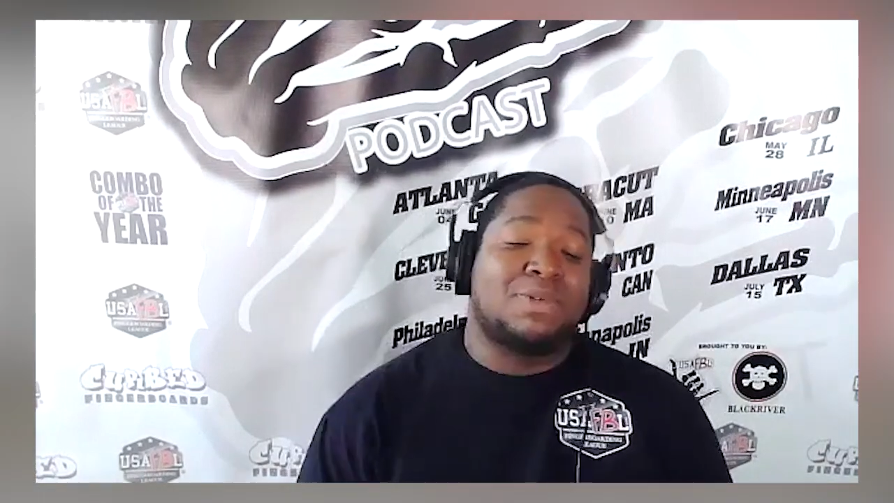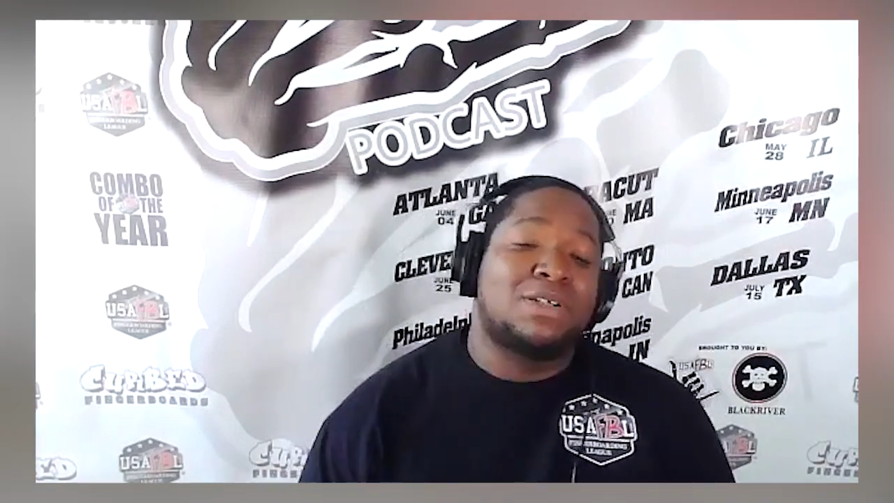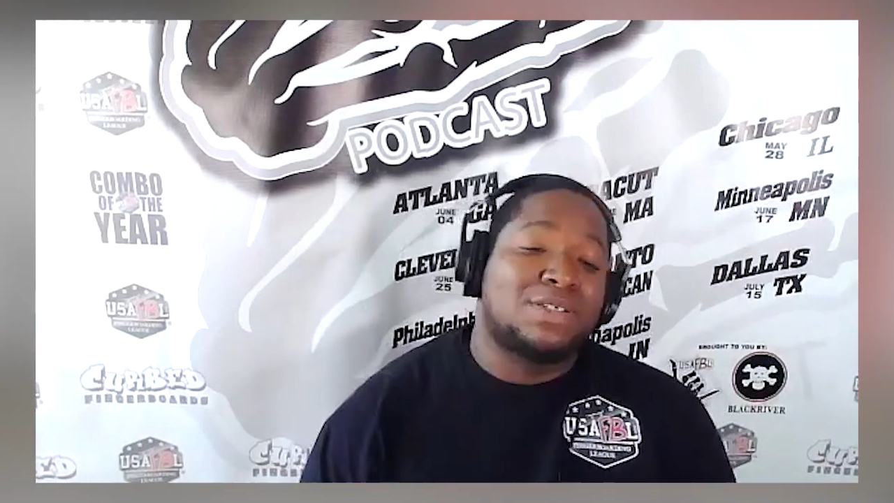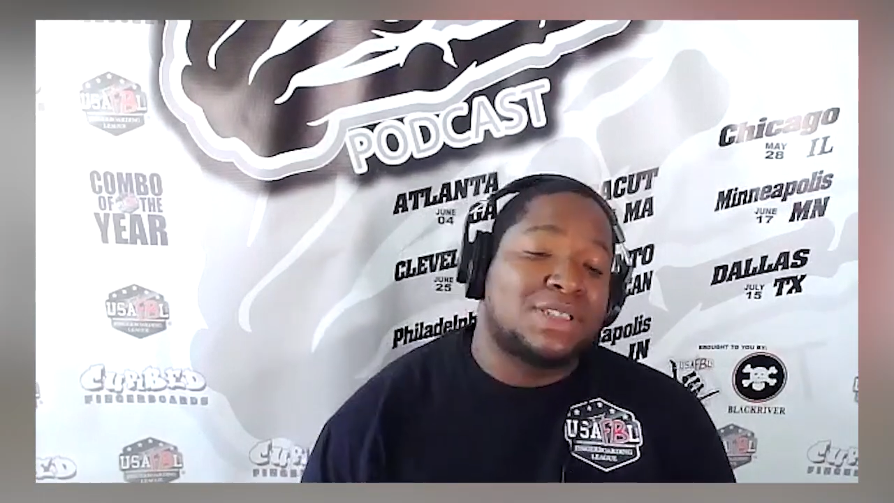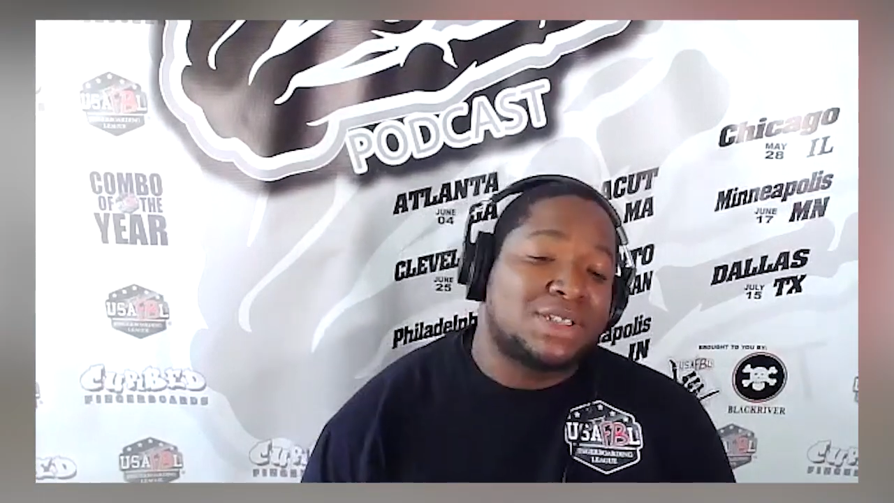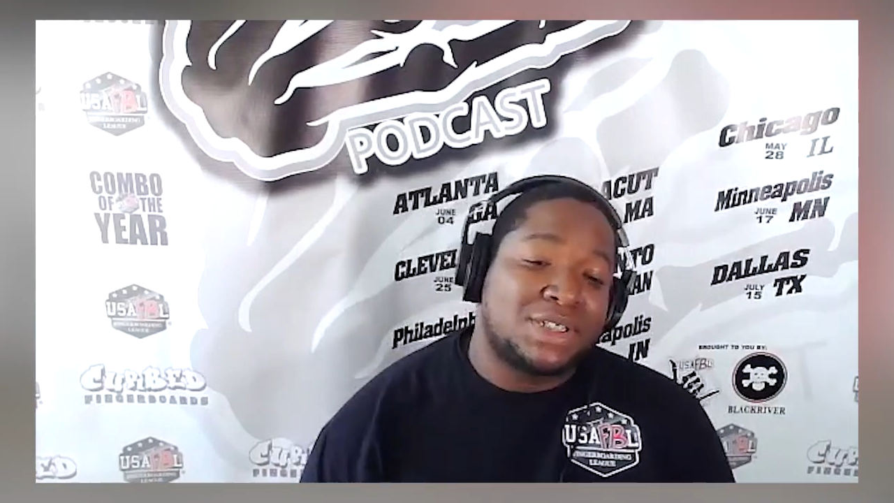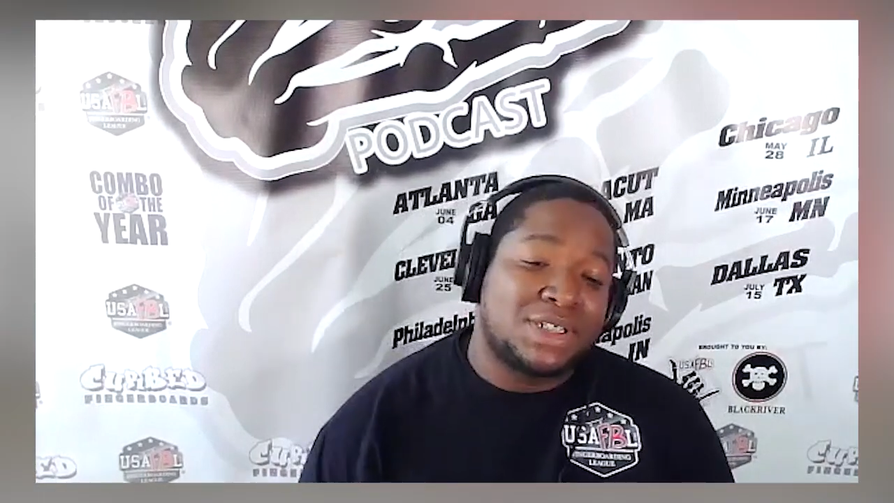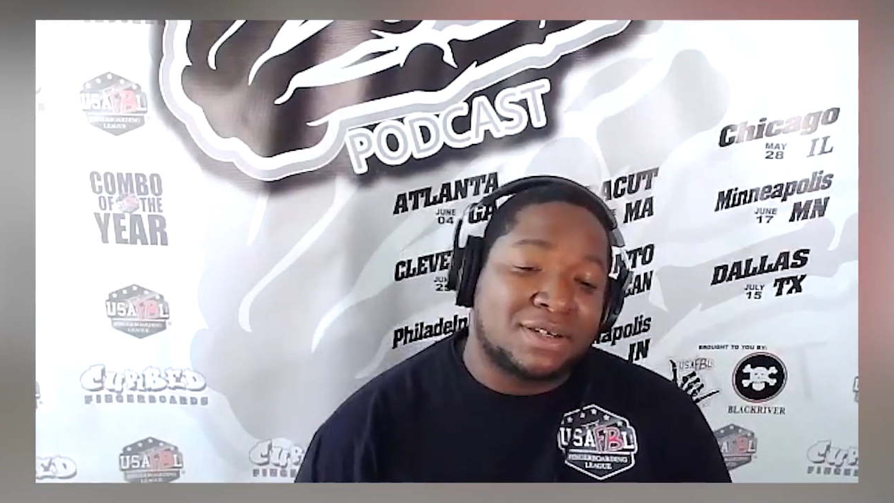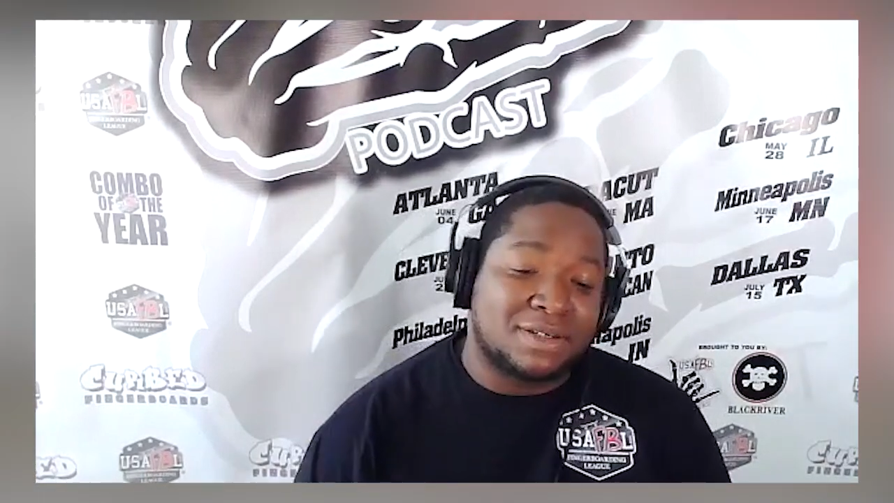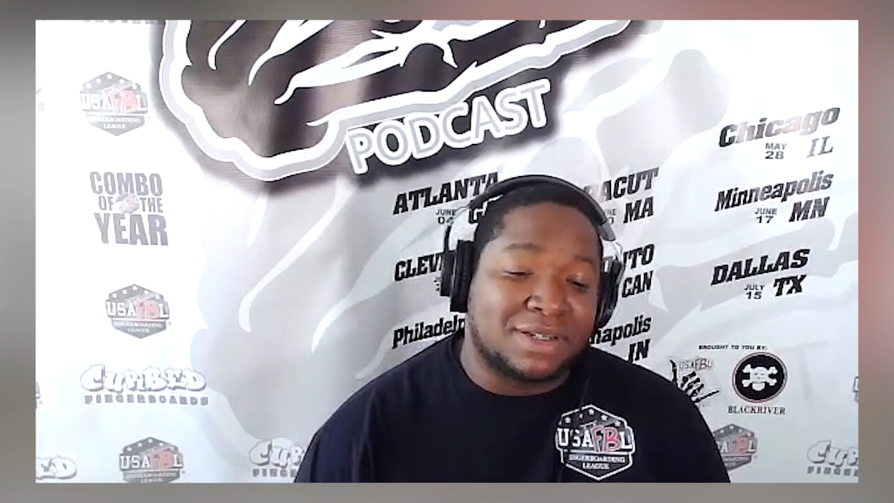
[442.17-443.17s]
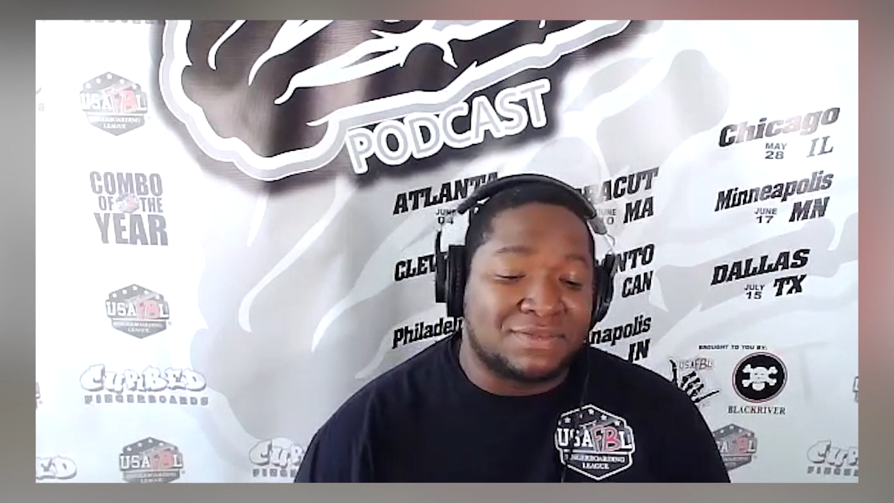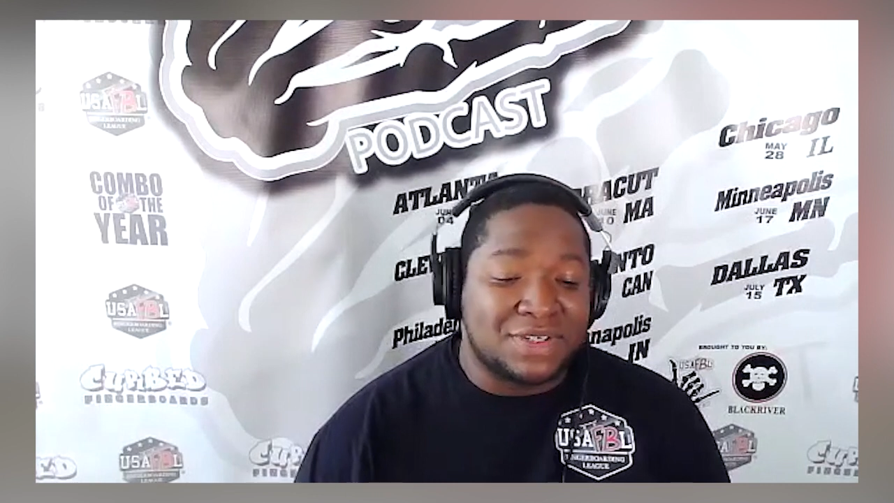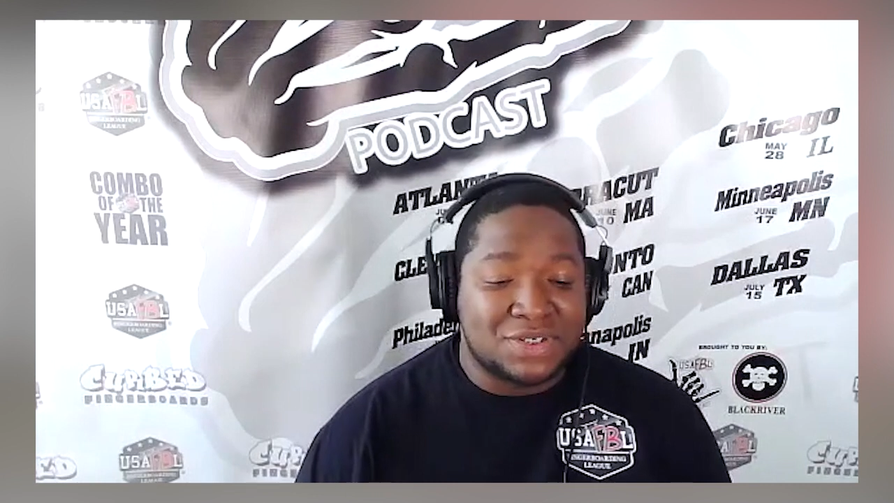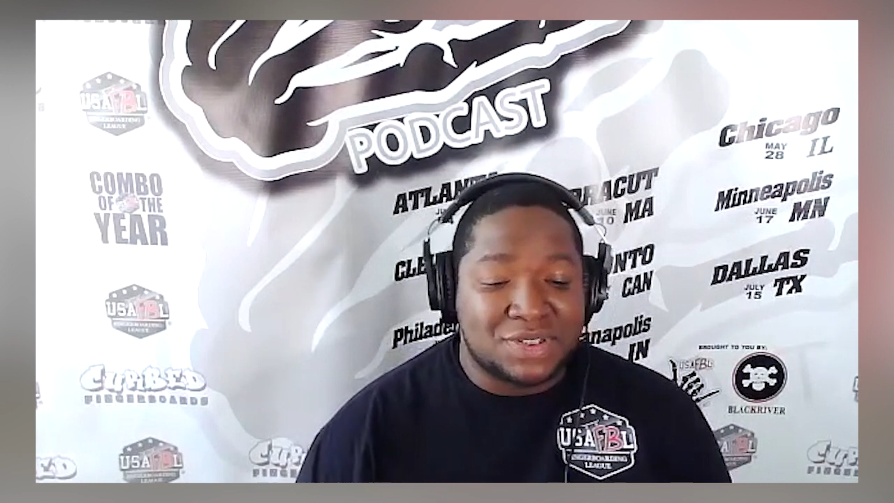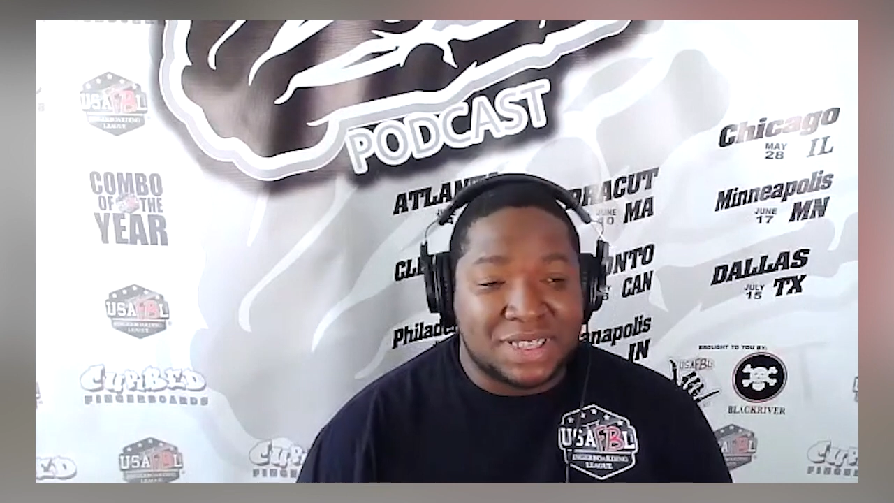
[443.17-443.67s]
this year
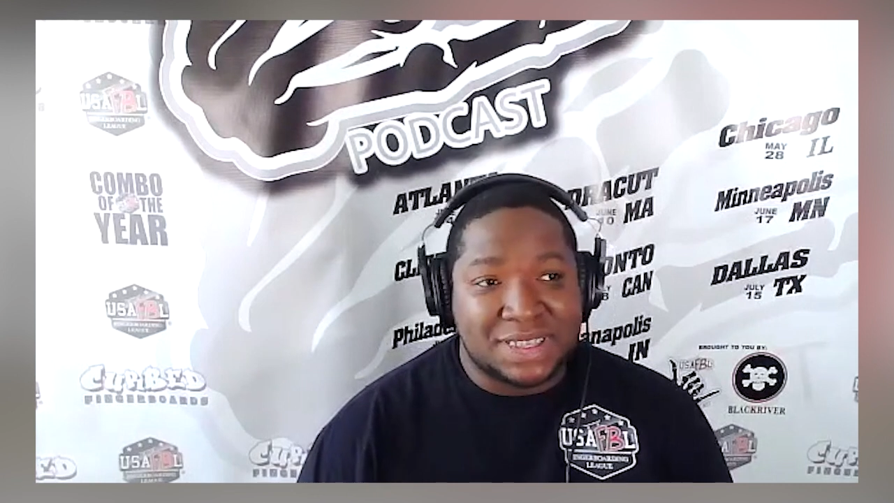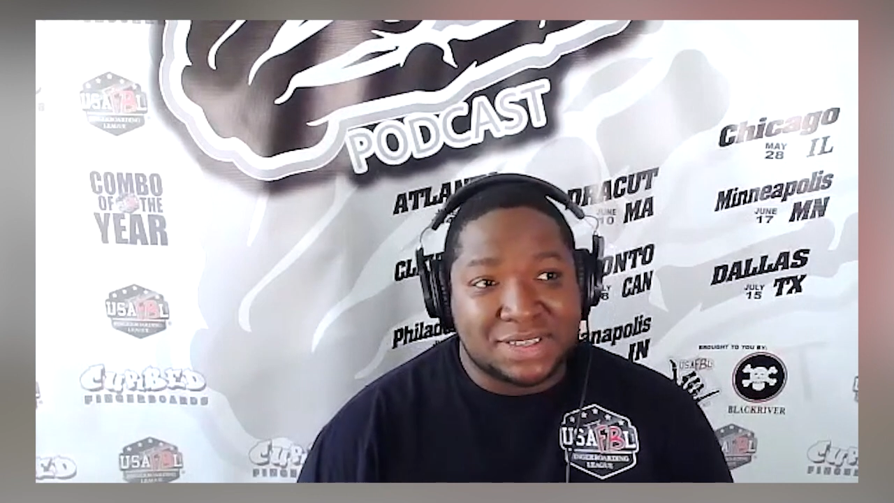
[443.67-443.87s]
officially.